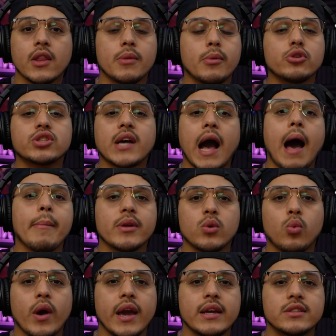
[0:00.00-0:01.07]
Now, the most
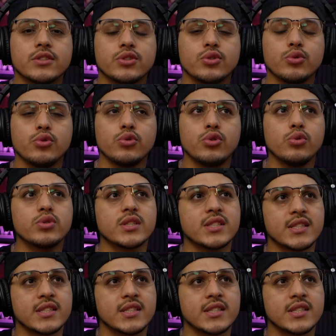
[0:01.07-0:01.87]
common way to use a